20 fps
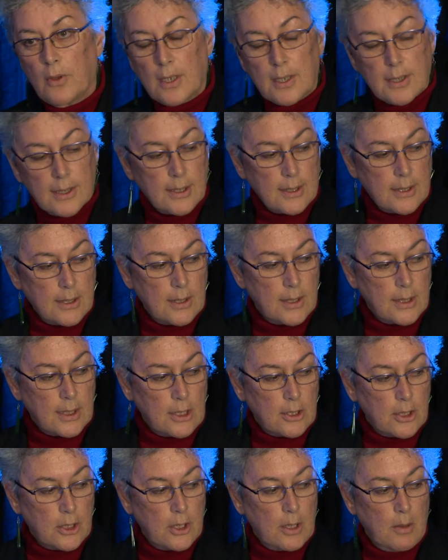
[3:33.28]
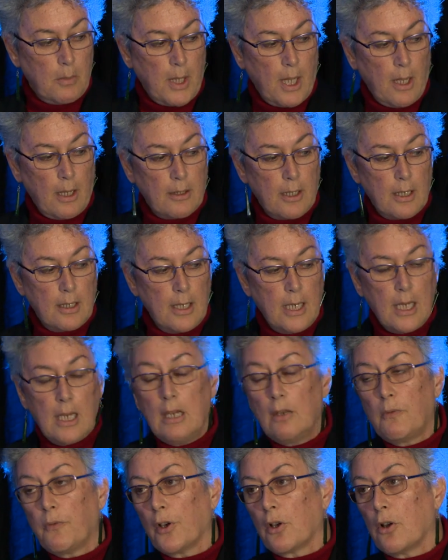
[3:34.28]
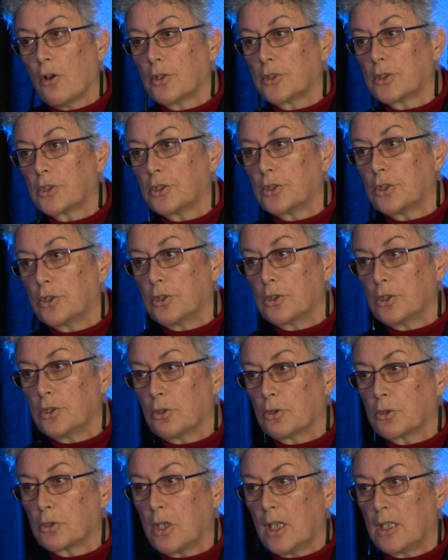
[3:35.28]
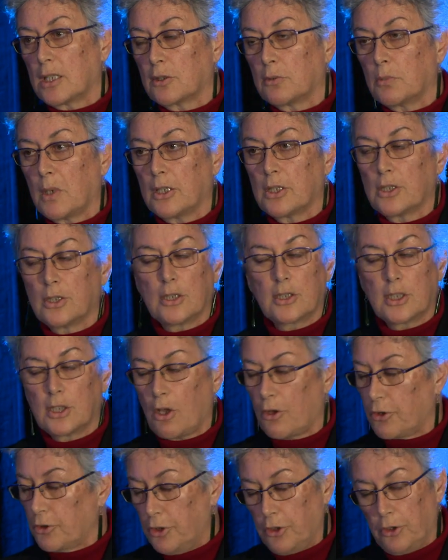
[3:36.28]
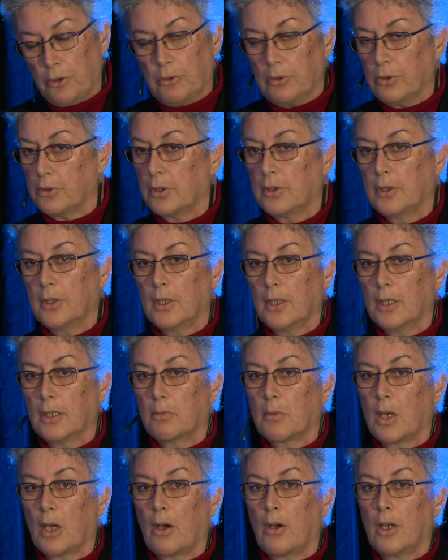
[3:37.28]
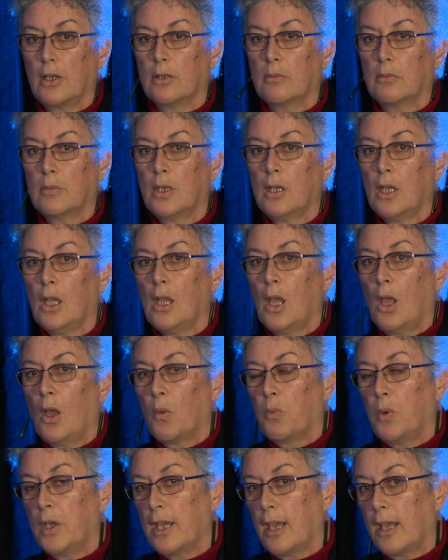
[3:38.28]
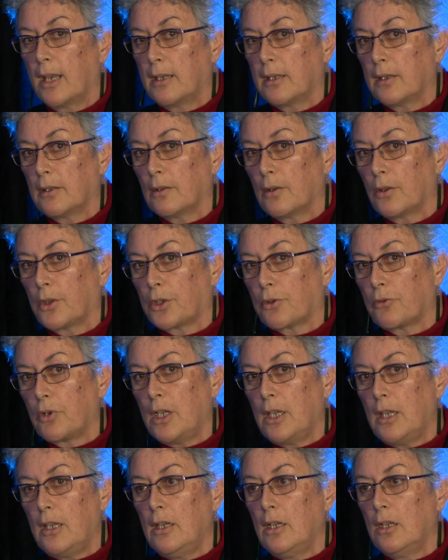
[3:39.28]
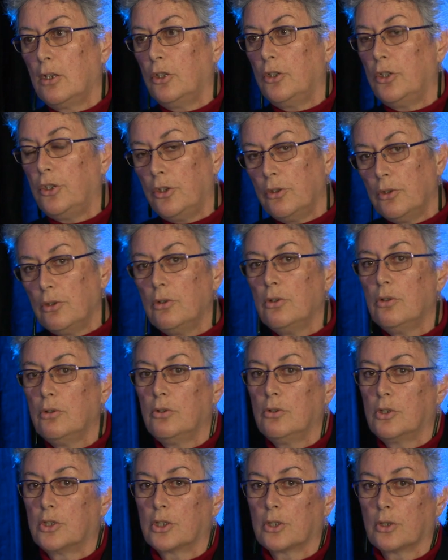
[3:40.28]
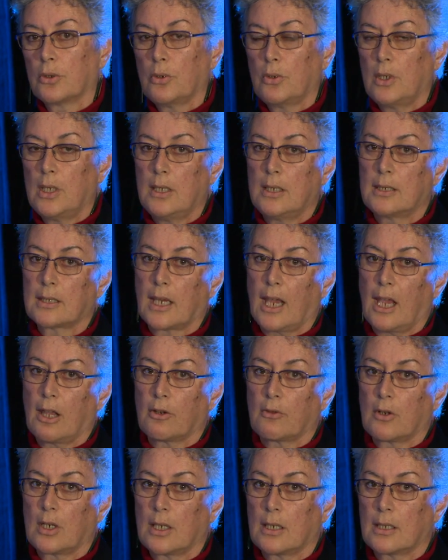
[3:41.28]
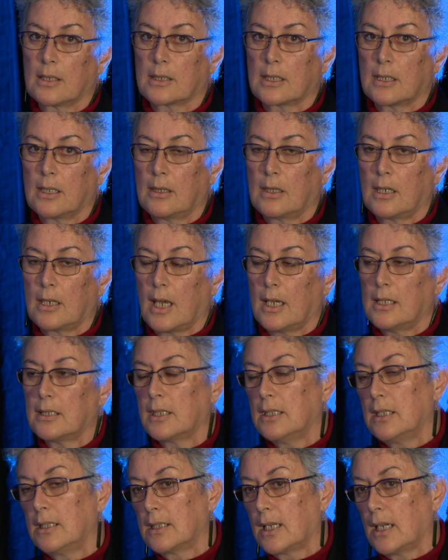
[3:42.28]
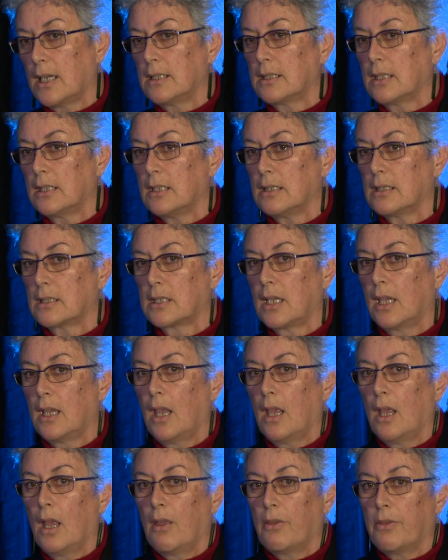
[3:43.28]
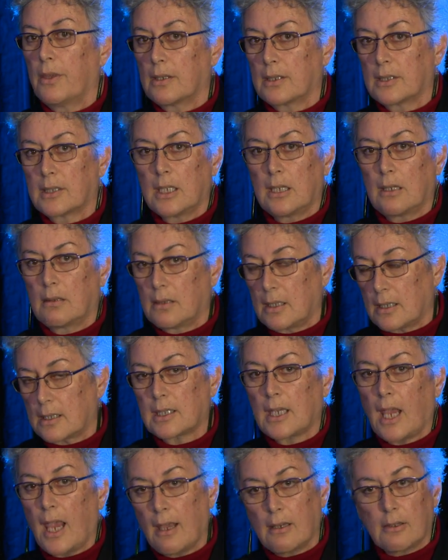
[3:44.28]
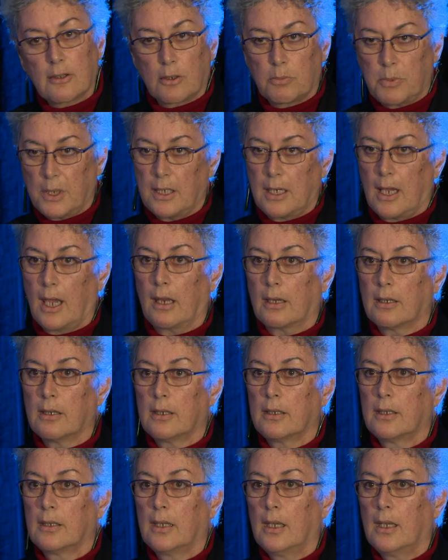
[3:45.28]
this decision about the need for constitutional transformation is not new in Māoridom. We had three huge hui's gatherings in the 1990s that said this had to be done.